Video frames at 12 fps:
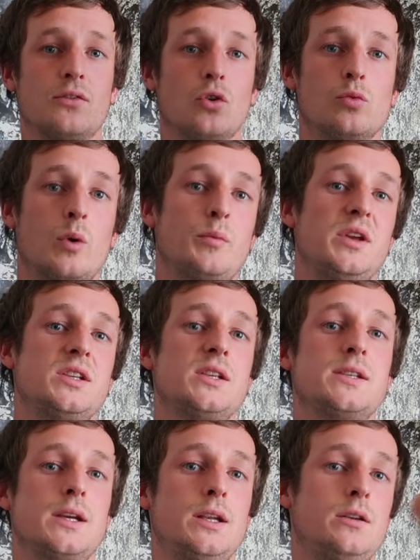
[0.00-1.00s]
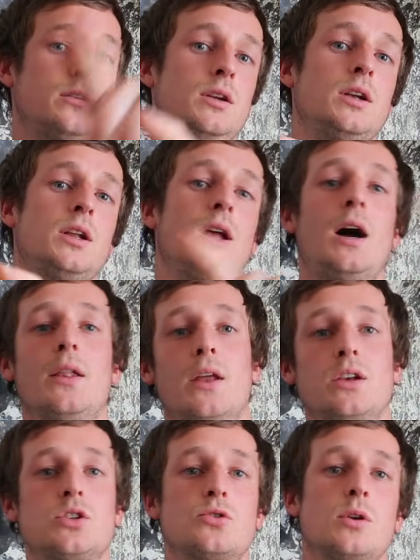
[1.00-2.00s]
all my pieces in and
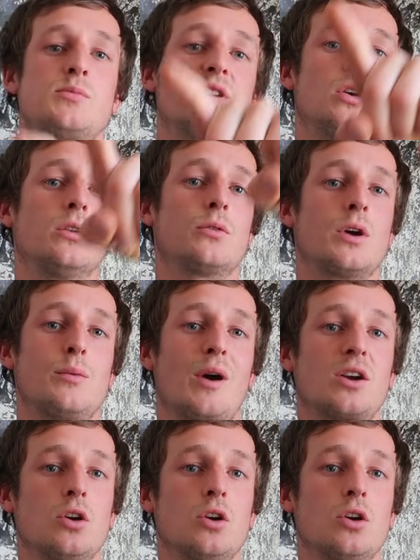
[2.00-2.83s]
then stripped it on the way back